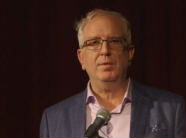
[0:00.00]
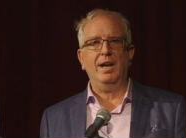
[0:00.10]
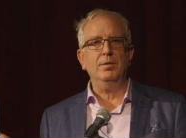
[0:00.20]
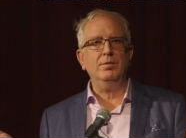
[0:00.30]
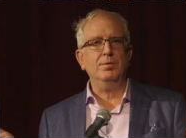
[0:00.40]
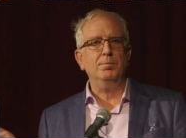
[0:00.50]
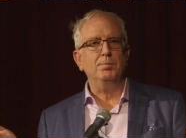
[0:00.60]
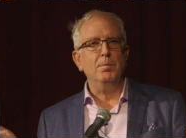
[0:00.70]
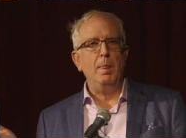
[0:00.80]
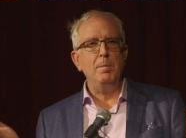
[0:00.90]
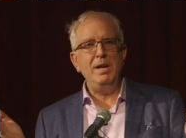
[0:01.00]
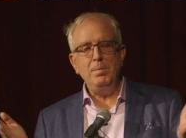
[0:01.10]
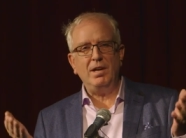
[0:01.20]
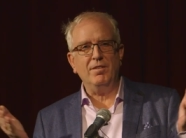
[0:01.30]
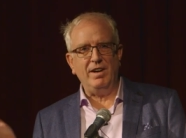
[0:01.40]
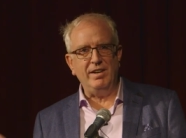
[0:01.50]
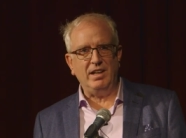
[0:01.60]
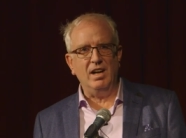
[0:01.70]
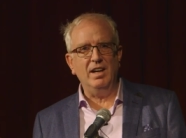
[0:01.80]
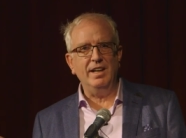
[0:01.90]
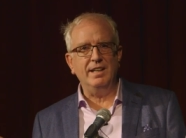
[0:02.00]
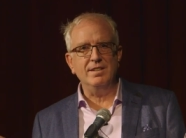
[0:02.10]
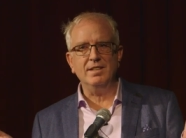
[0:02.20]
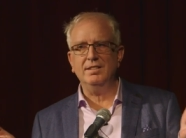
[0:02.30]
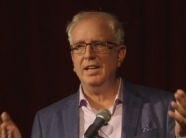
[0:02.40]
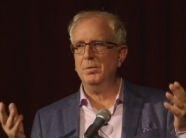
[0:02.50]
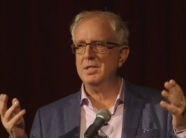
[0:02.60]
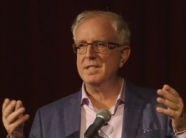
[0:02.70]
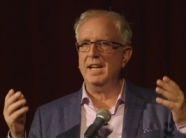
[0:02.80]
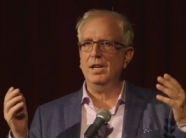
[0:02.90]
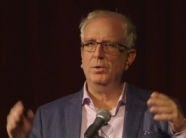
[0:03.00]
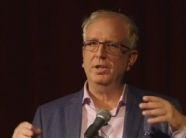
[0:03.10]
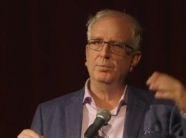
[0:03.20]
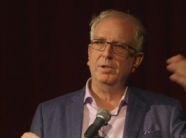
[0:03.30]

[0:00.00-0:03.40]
And people are very kind and they will say, oh,